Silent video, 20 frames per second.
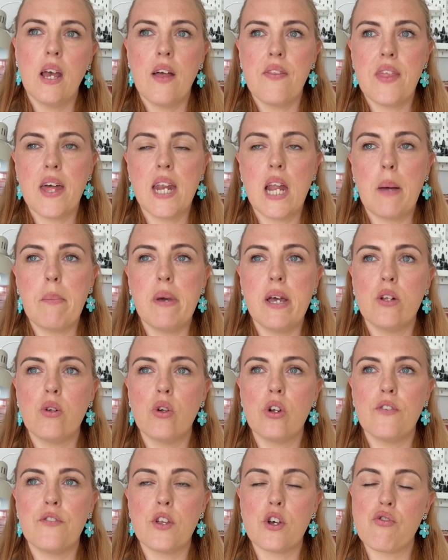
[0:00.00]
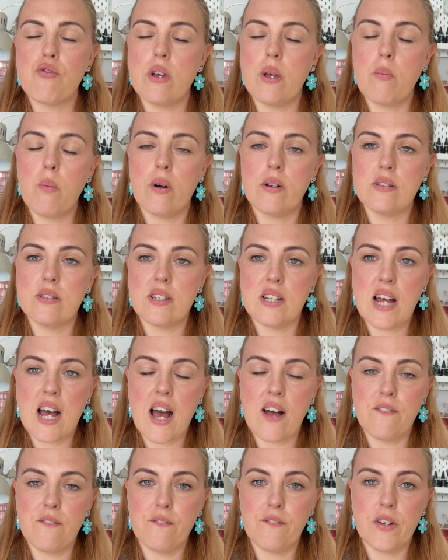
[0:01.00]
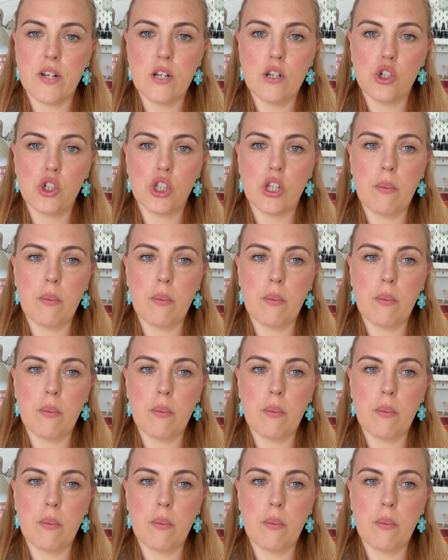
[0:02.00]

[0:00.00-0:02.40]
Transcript: Then I made all of the green ones and I haven't finished